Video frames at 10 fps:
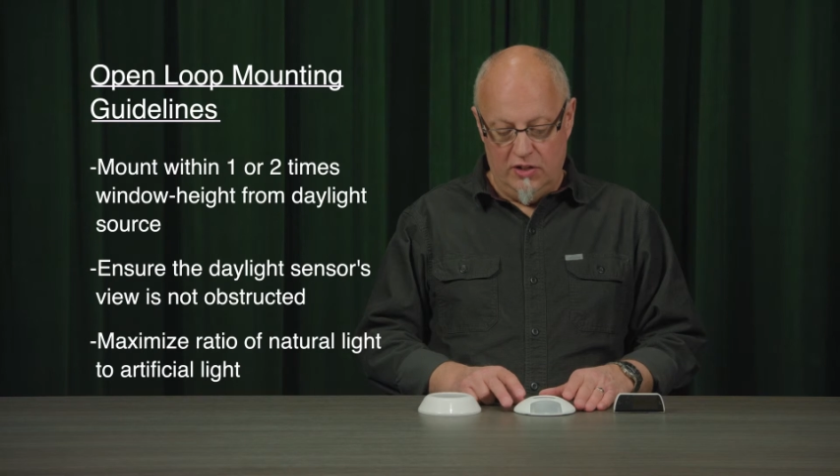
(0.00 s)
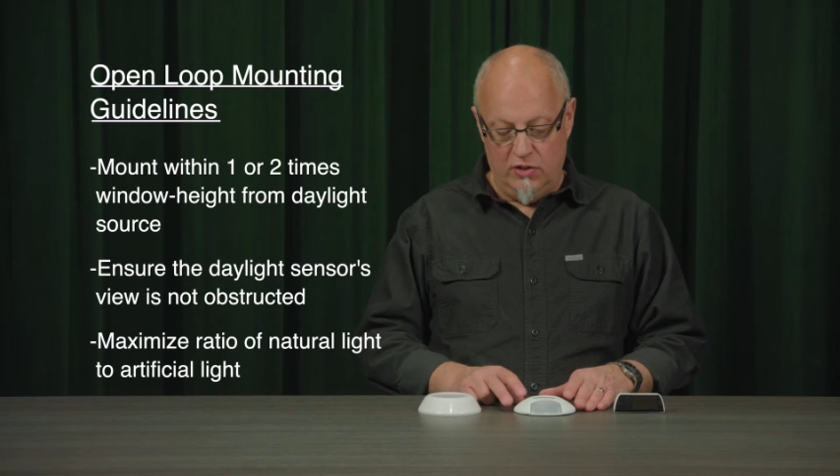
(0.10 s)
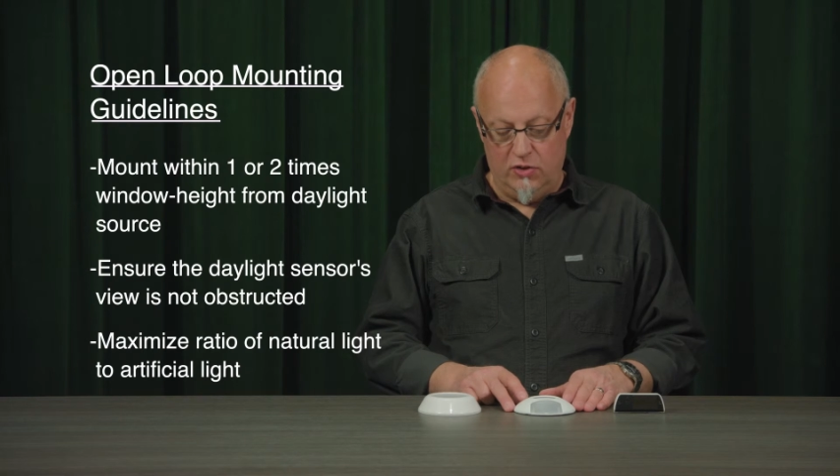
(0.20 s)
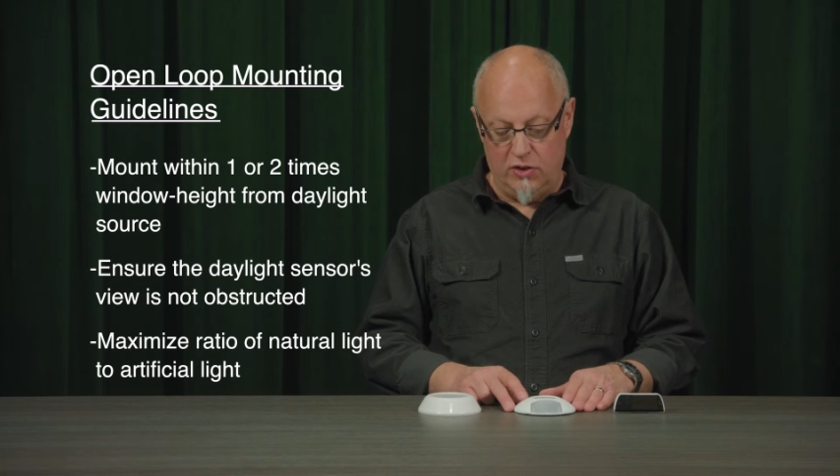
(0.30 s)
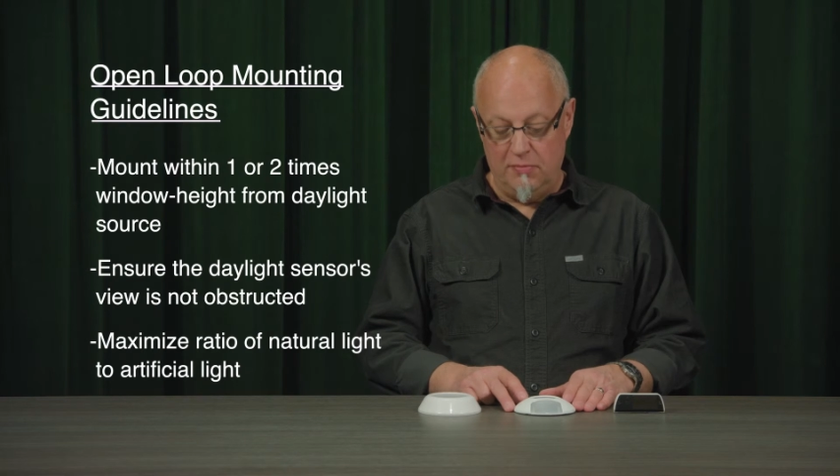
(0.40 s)

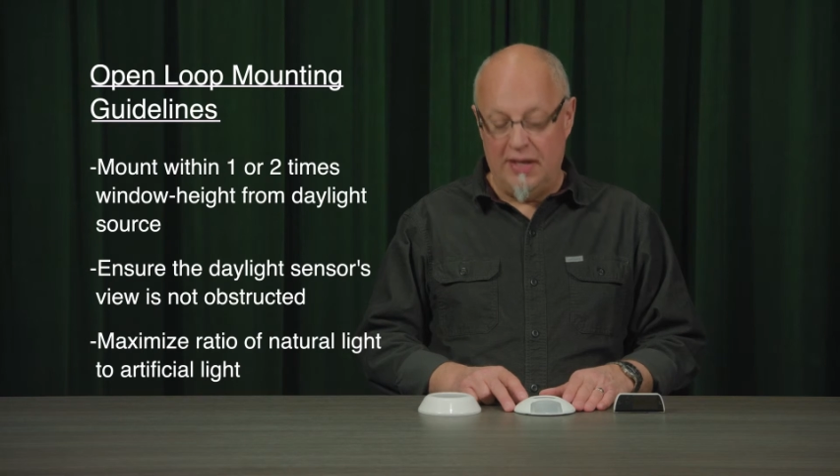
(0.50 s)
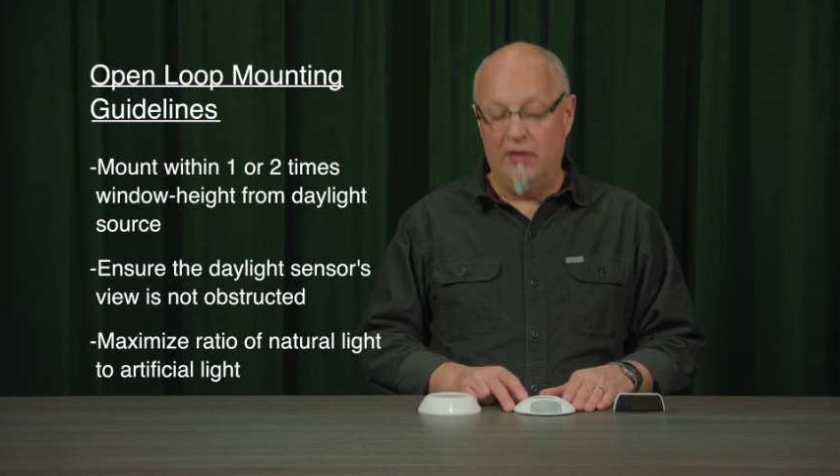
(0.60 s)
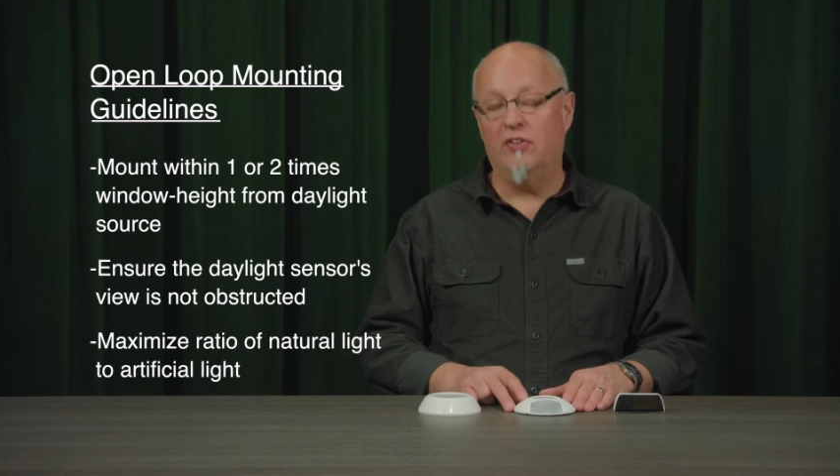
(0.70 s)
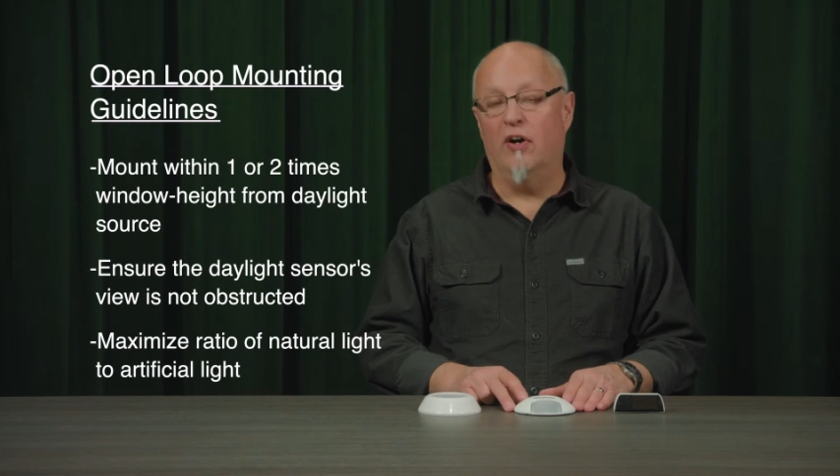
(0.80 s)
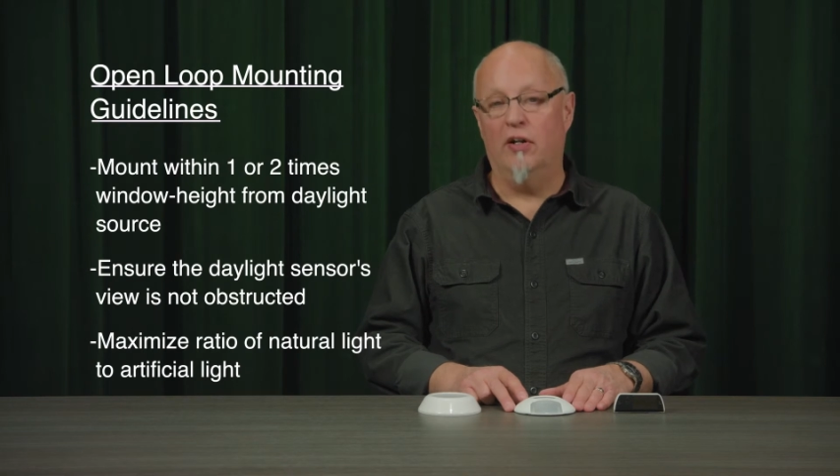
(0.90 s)
you could
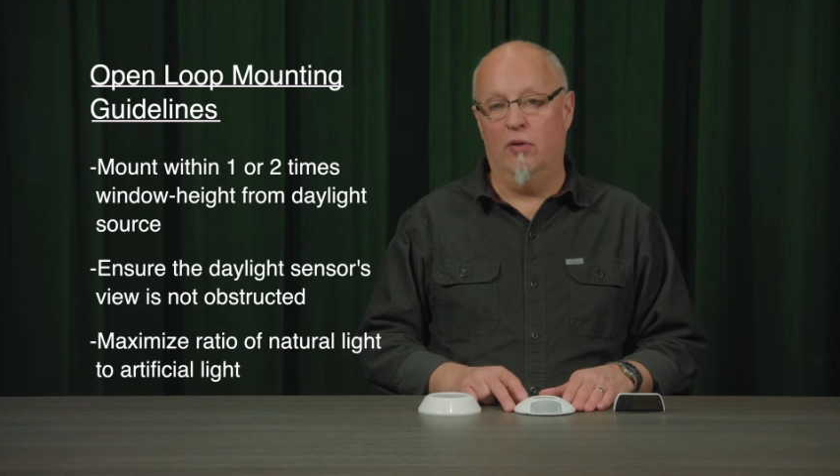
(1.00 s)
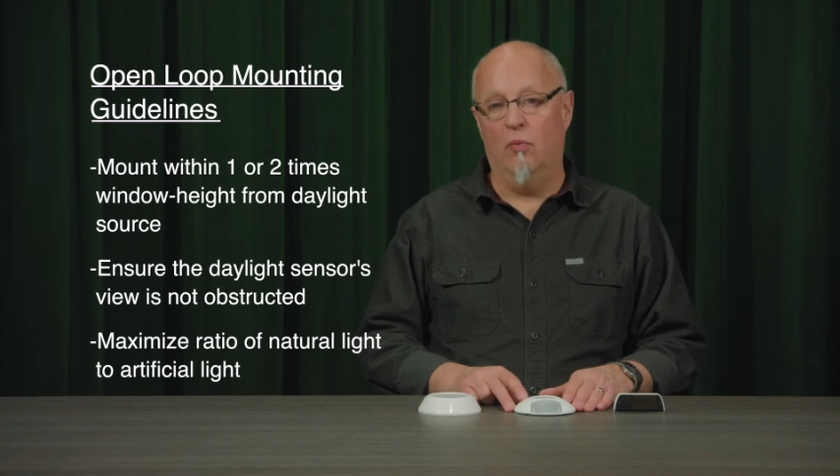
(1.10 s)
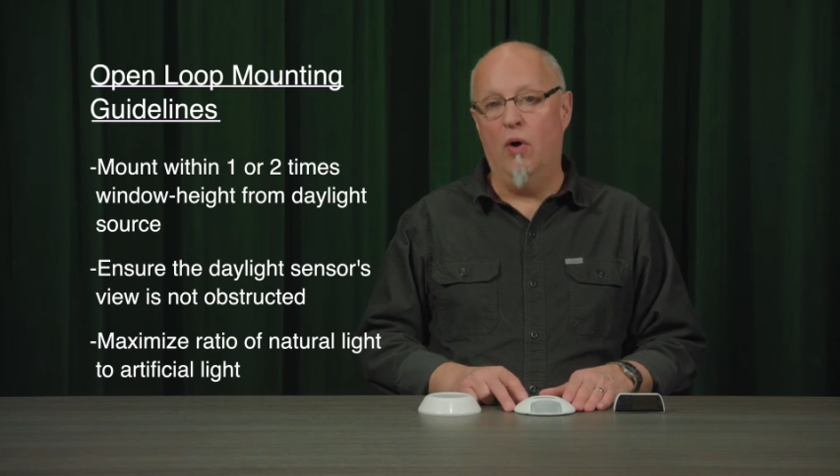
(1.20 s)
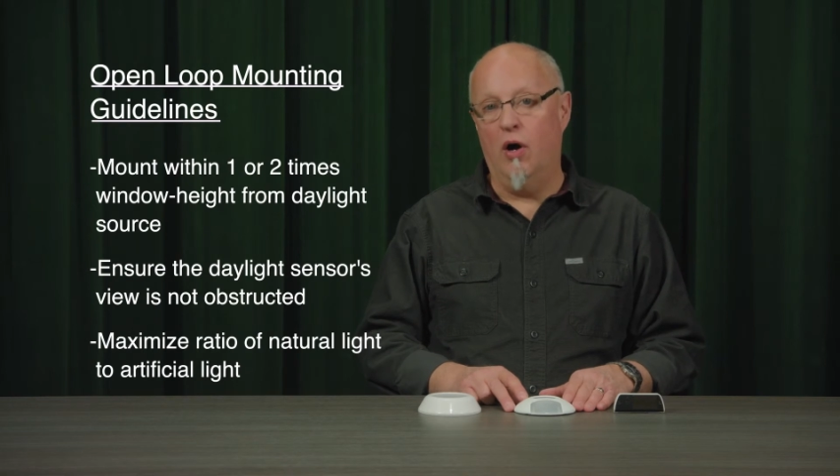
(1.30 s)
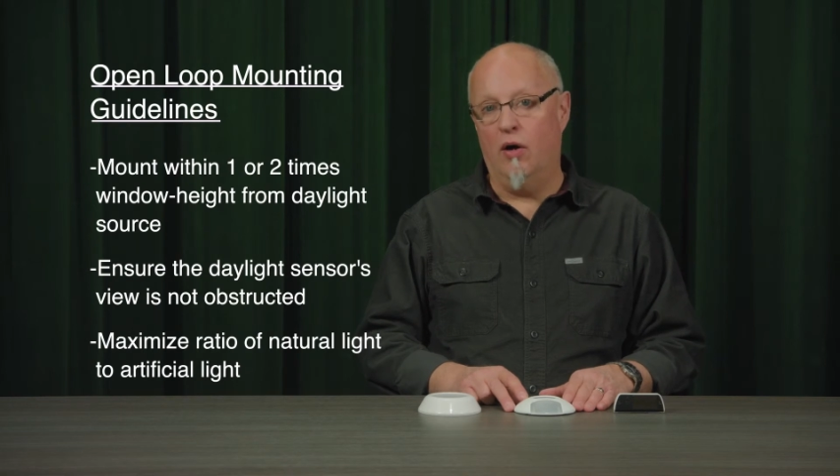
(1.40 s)
mount it on a
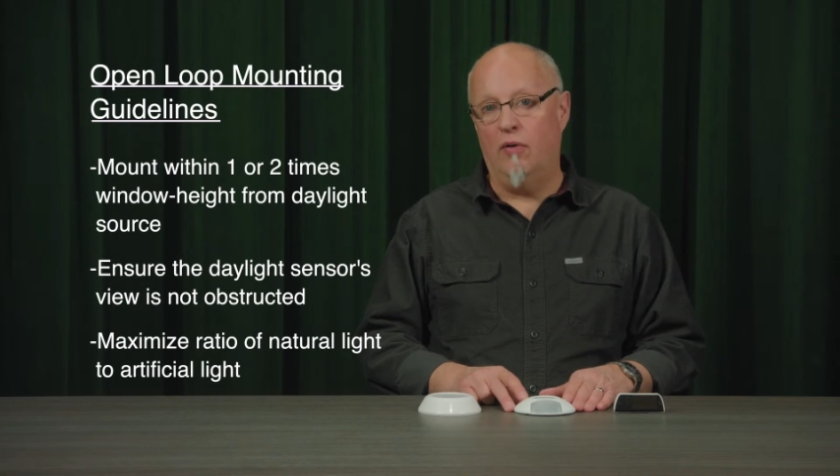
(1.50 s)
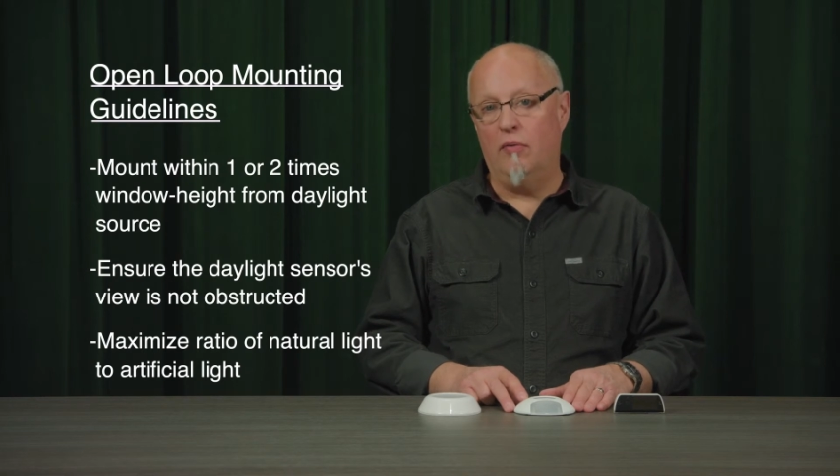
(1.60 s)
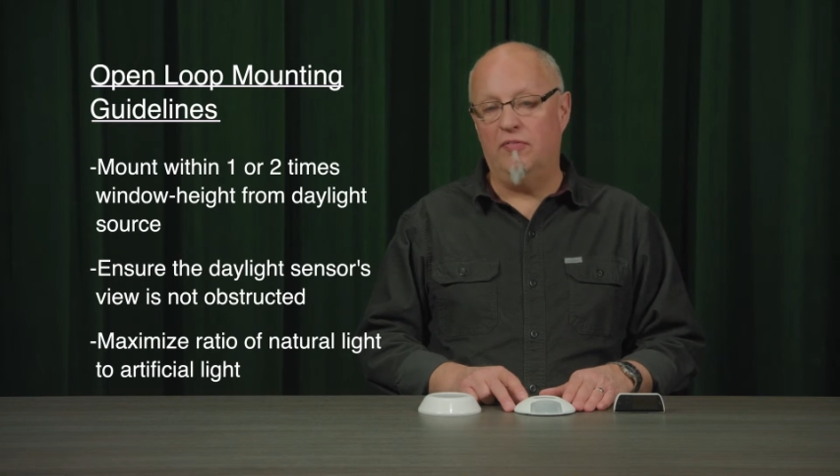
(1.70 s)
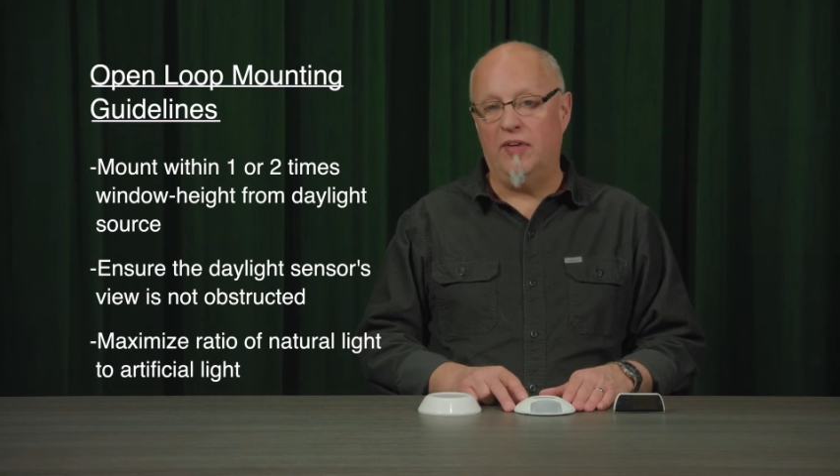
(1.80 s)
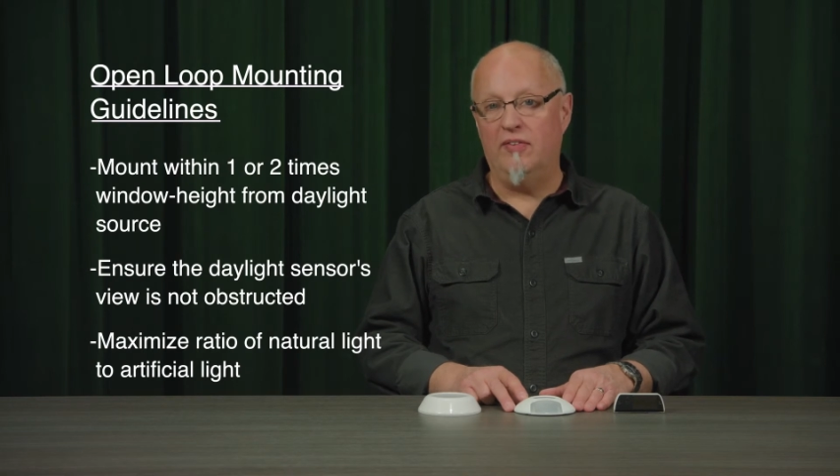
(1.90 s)
wall
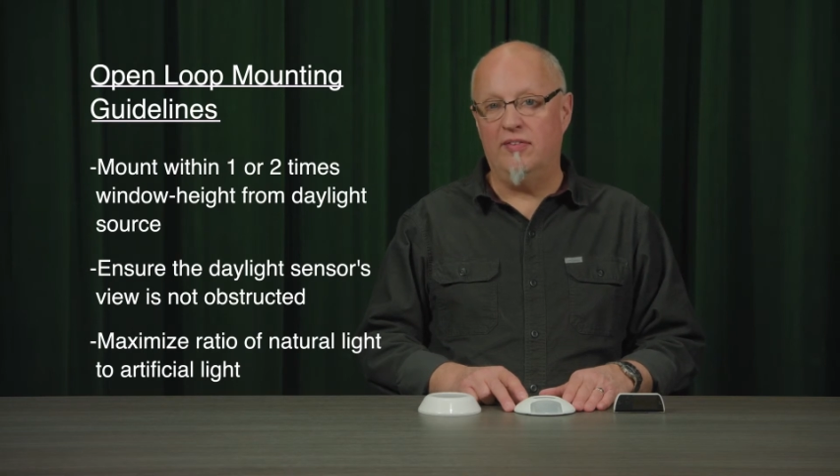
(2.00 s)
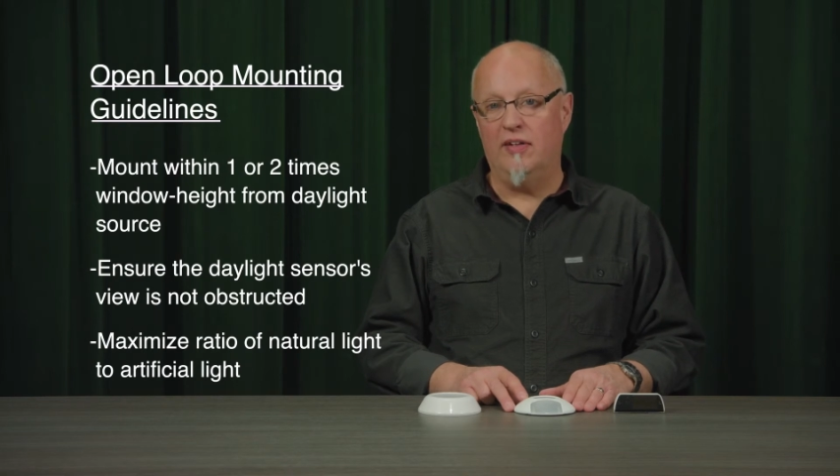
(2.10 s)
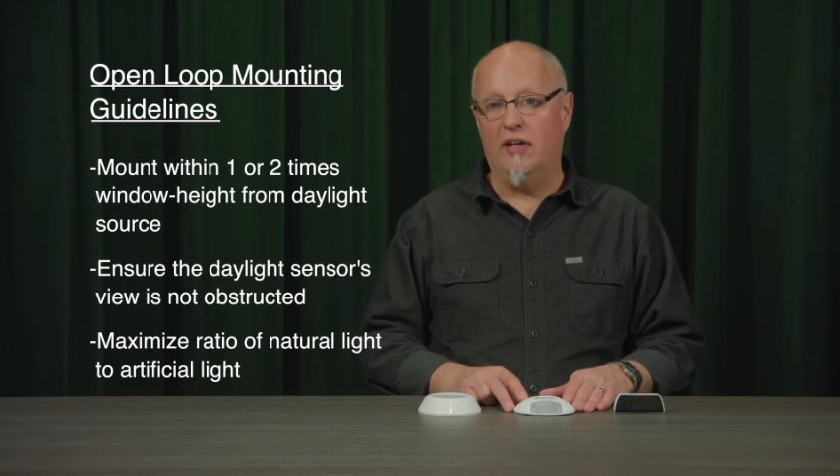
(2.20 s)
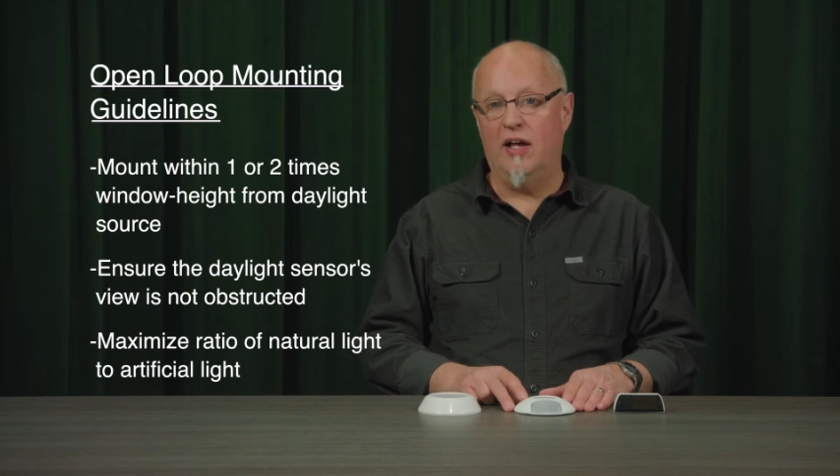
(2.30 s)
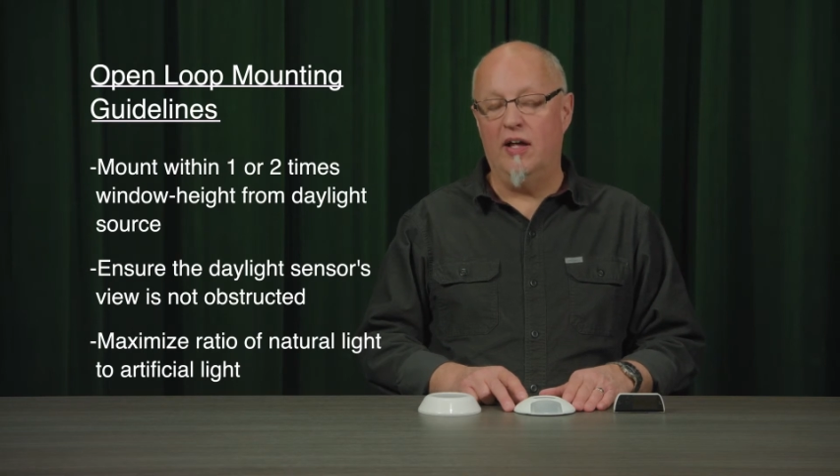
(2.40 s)

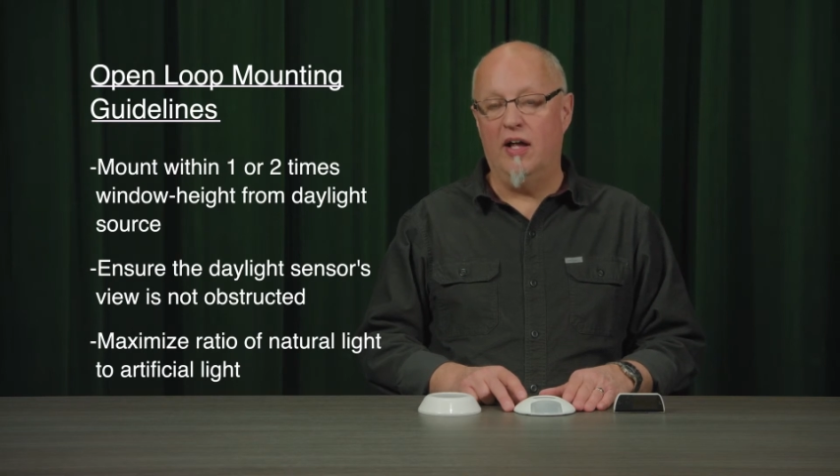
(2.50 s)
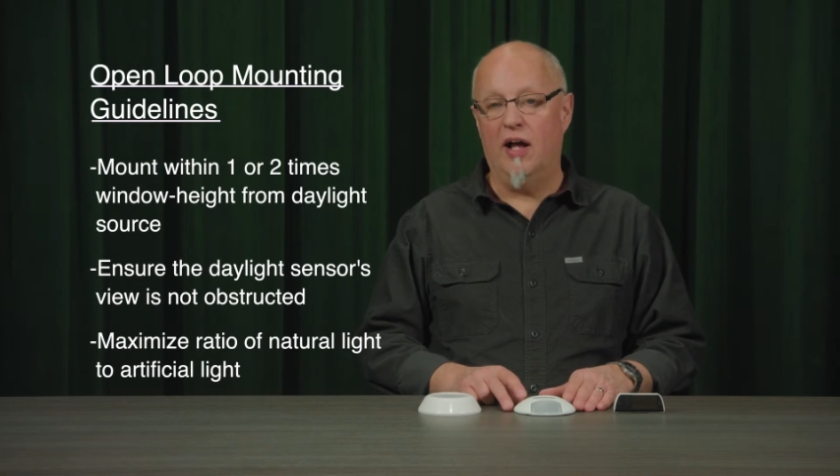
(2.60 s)
facing